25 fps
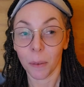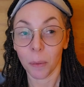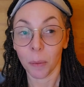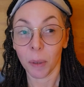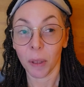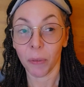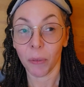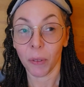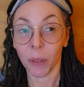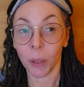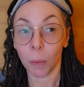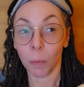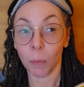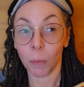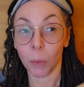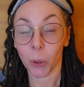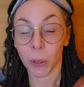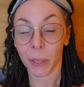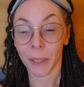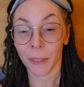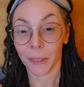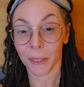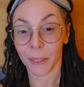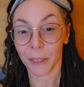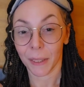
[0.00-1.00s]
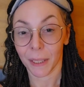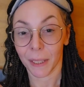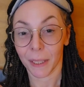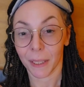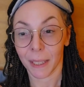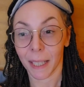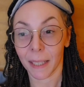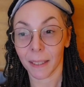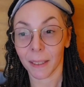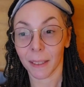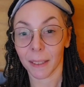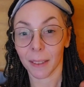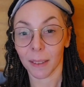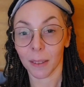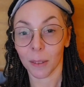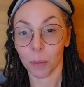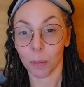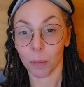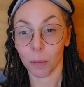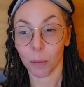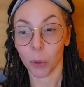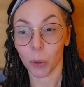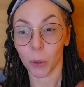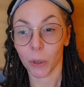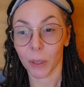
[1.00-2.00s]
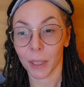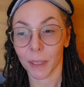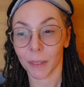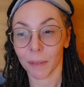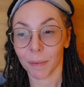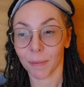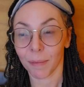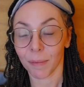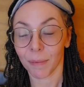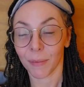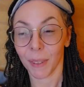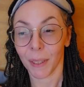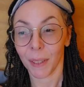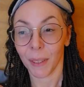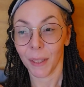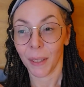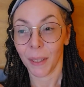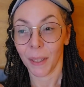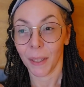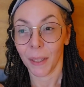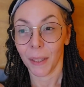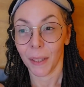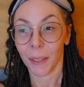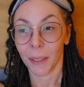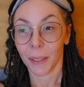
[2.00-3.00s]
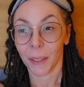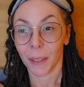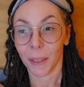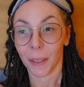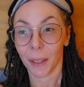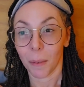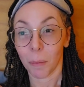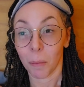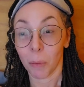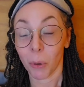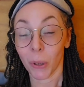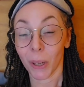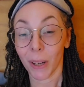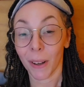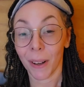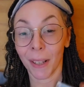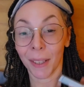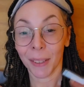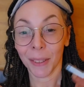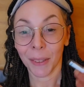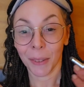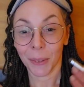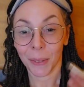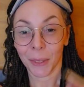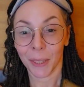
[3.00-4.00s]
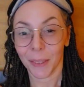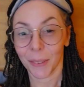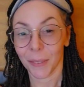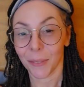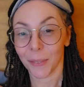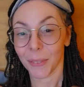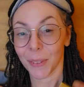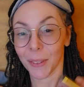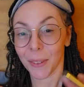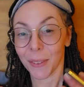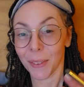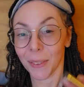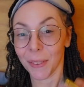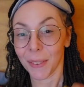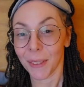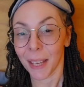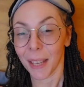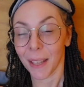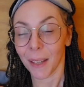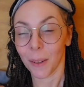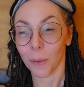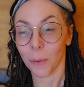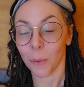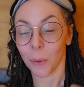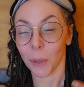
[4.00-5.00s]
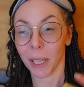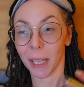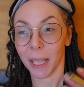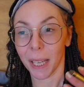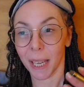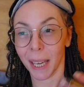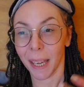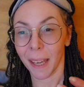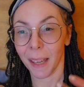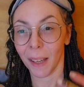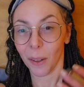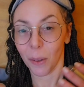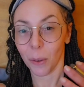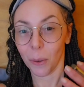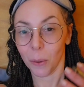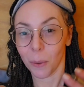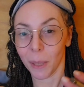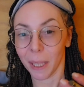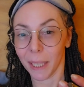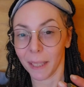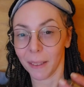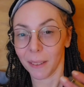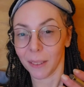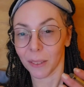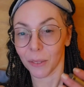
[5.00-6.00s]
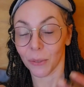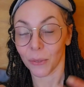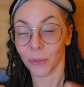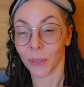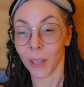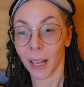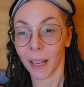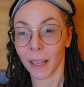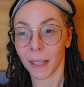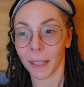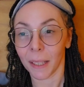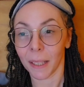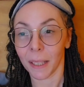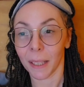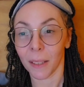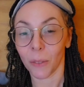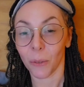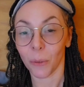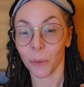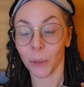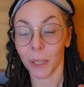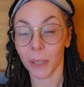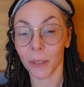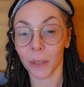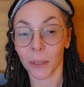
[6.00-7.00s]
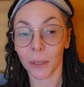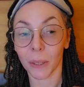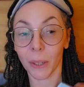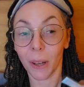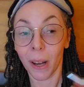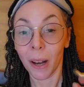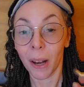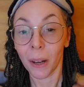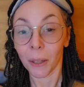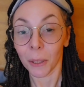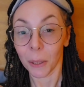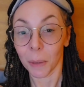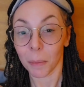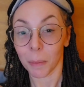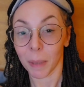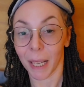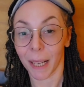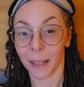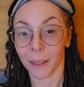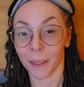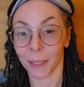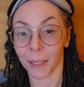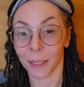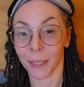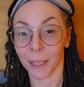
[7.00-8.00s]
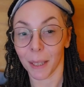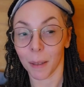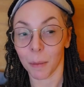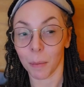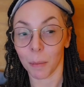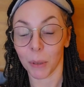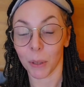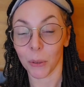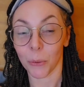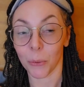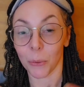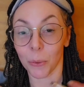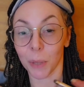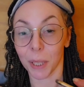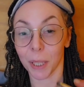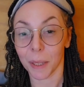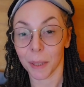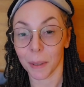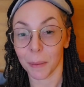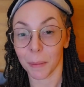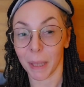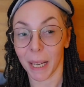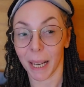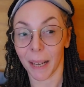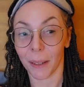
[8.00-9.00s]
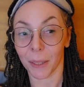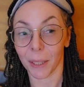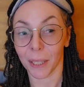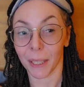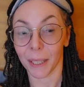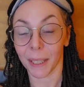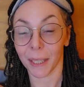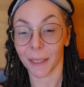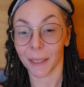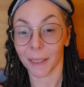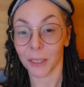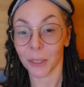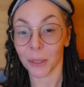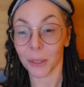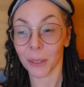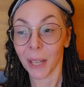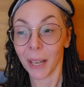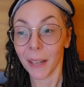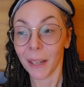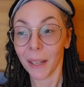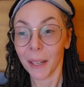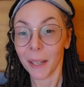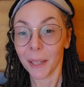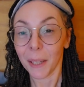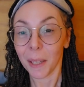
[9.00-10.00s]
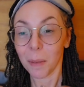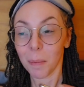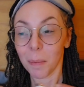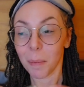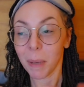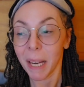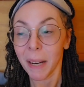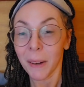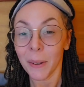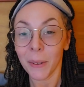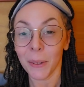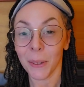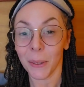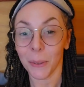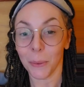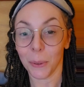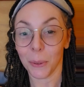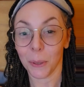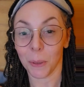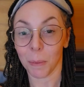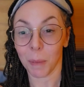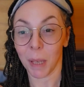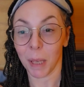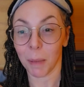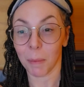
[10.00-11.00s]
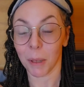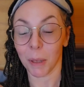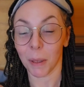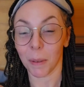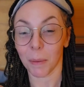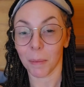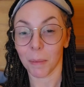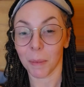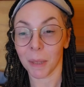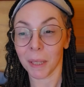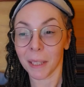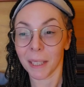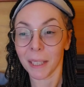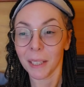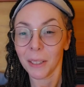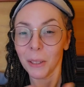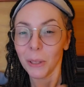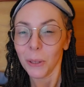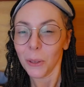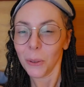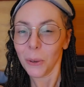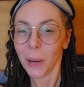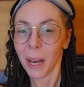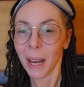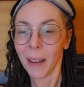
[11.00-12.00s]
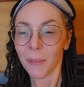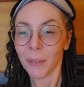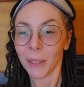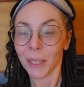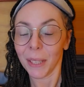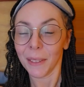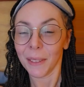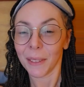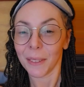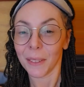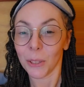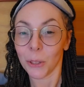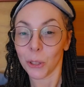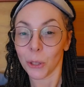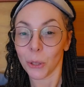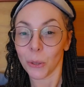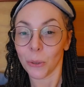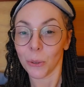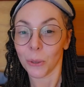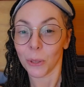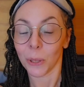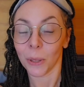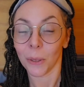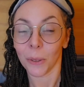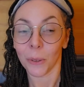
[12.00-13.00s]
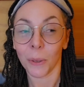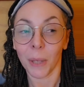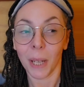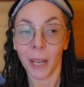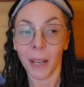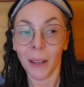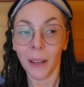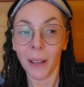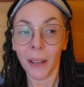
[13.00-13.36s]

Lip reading: We feel more disconnected, more hungry for the thing we can't quite define. And if we could talk about it and be real about it and just compare notes, maybe be like, are you having this issue too?